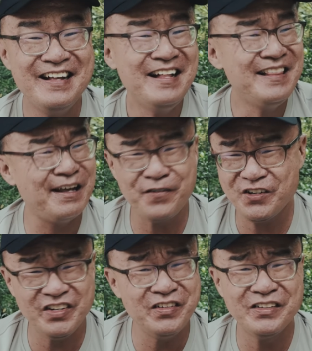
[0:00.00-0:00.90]

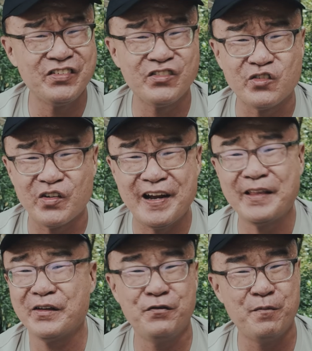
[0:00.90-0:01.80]
Leveraging on the
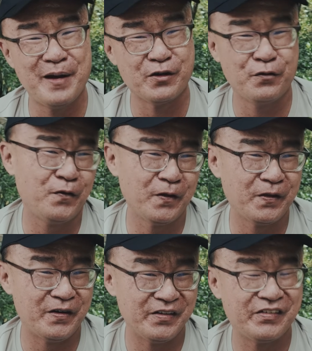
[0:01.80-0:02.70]
strength of Micro Four
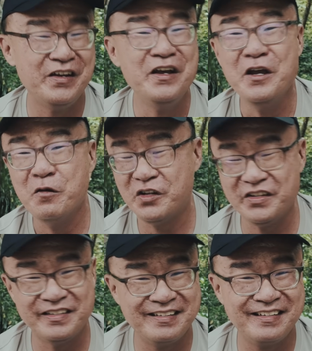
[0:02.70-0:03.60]
Thirds, which
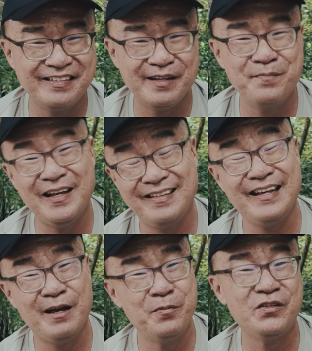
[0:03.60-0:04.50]
is a system that is
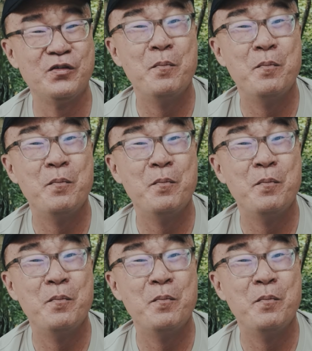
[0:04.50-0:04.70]
able to